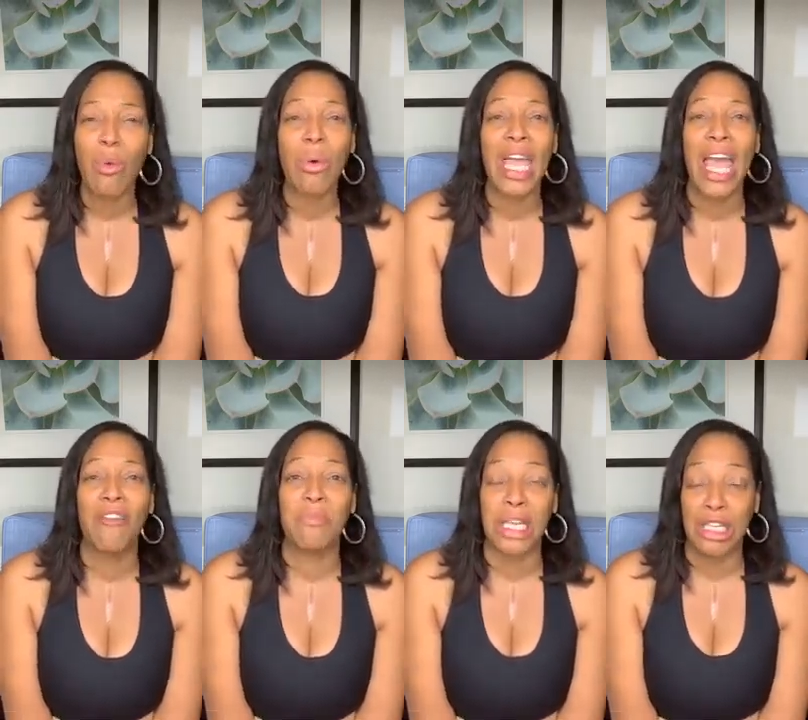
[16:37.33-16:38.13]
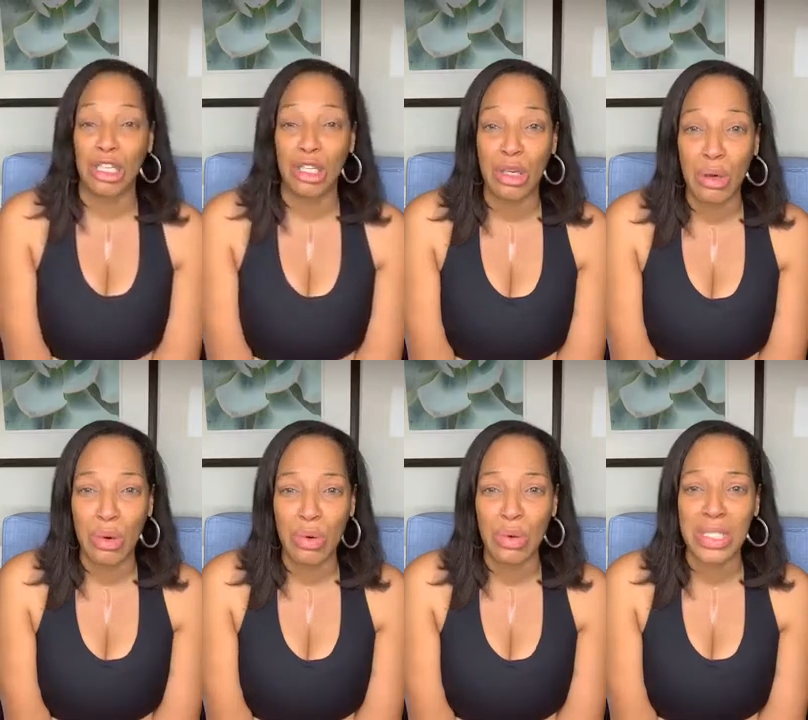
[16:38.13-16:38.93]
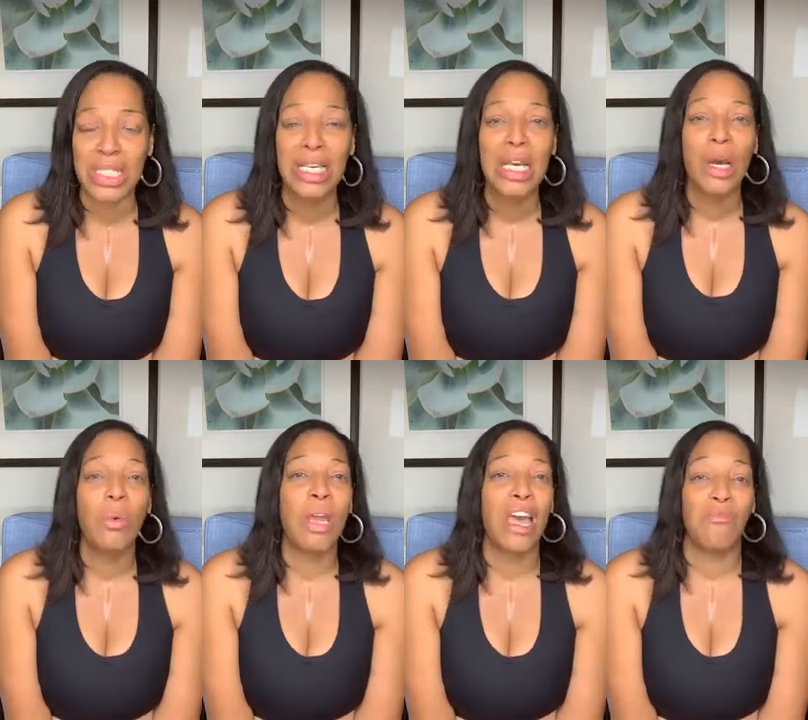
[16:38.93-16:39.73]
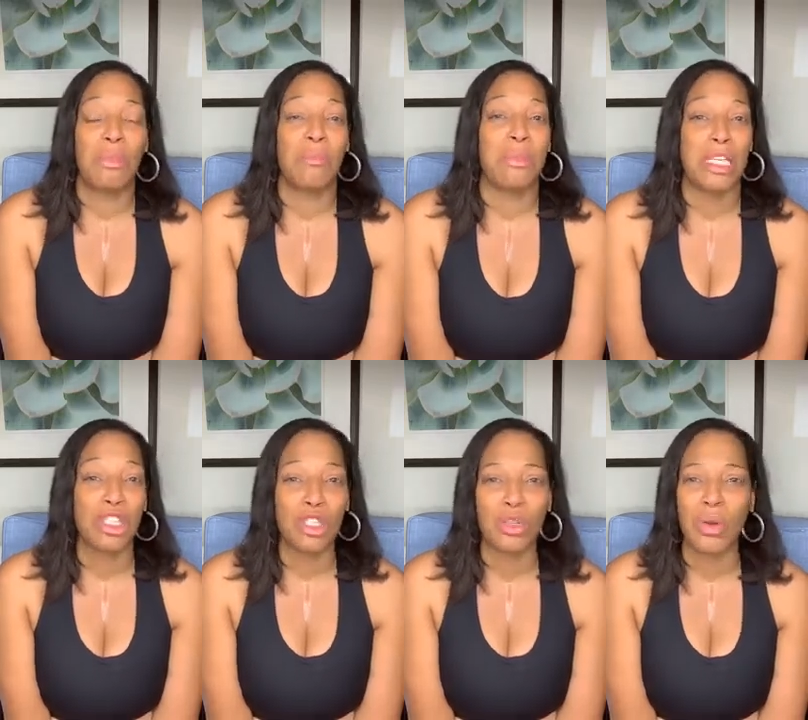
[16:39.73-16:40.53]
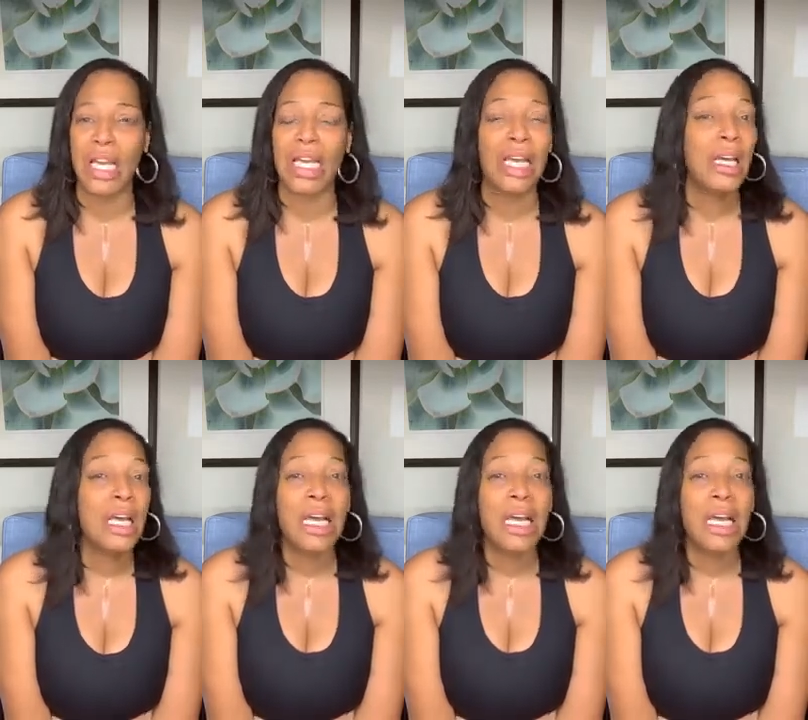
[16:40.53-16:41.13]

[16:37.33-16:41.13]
We have been used. We have been mistreated.